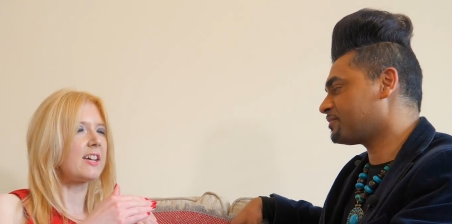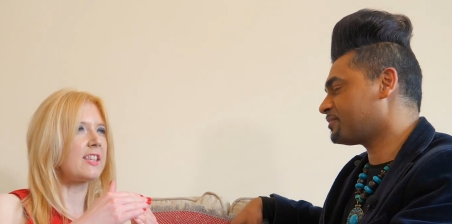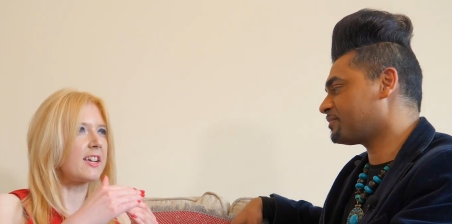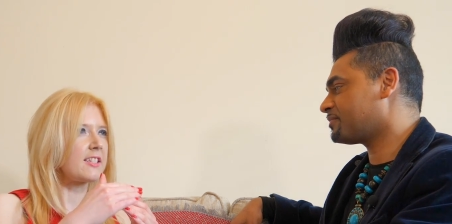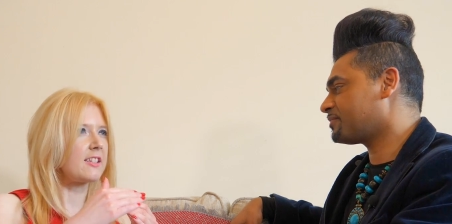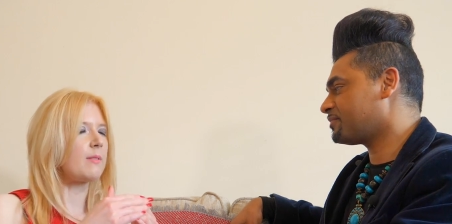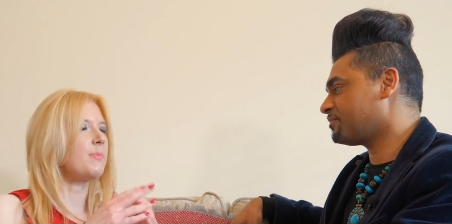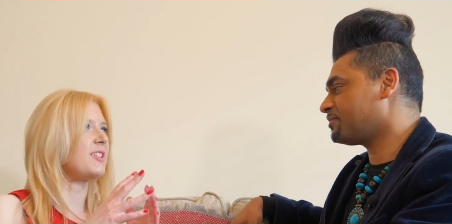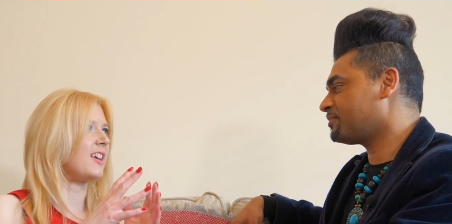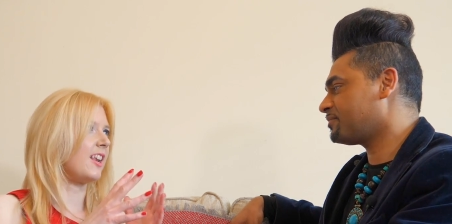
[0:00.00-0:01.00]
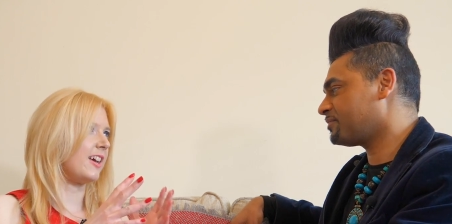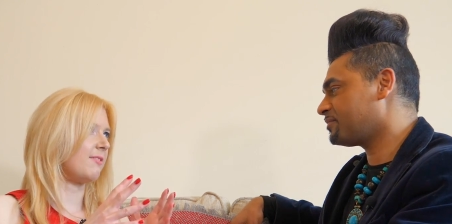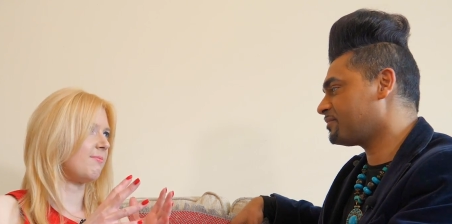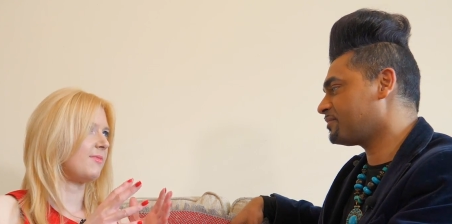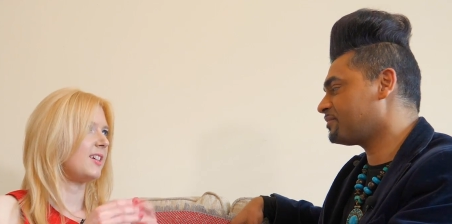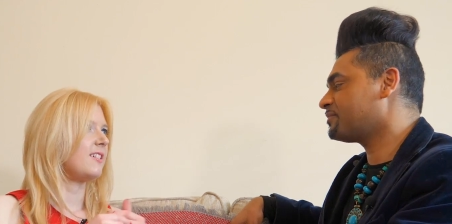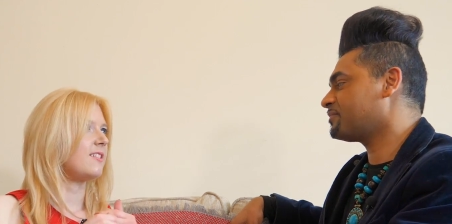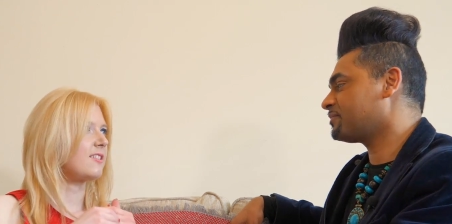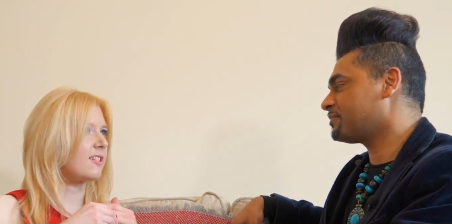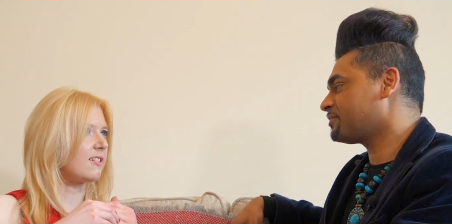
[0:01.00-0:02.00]
Speaker 1: The next step is LA.
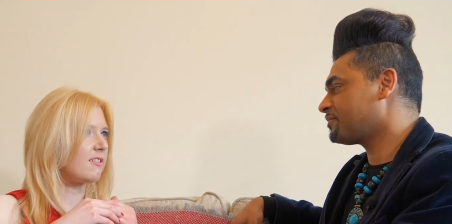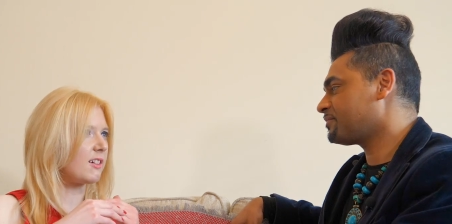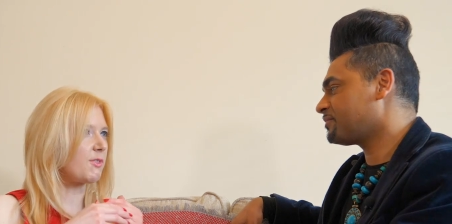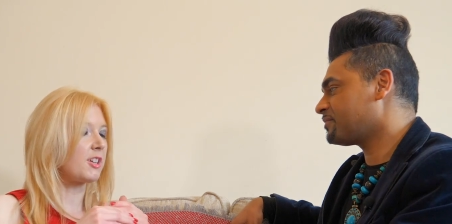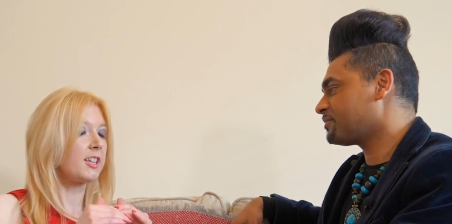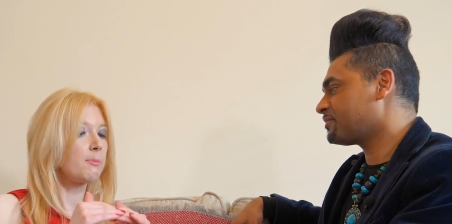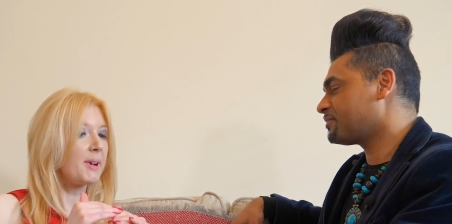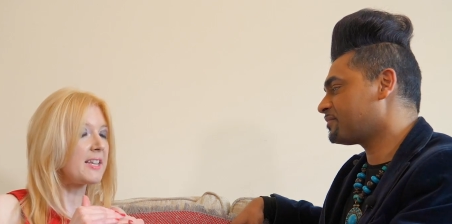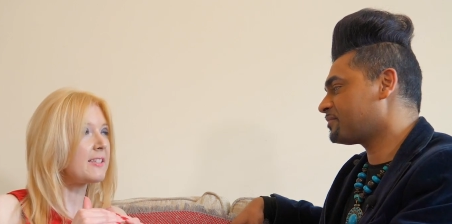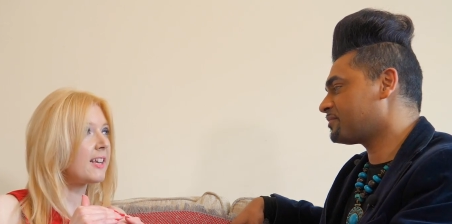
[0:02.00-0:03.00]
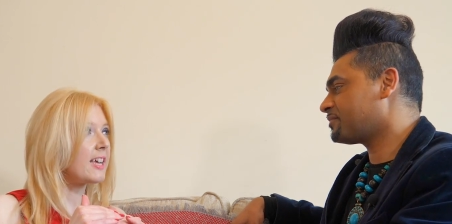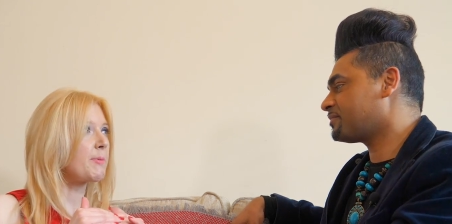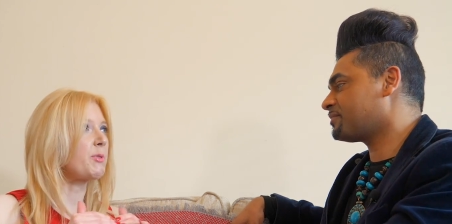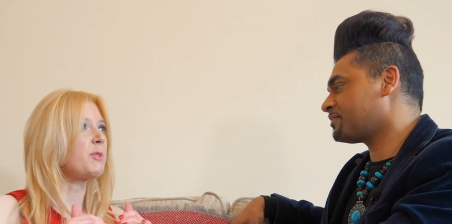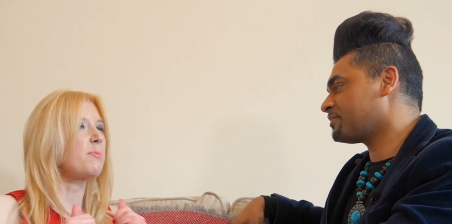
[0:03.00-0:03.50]
So I've got a little base in LA, but I want to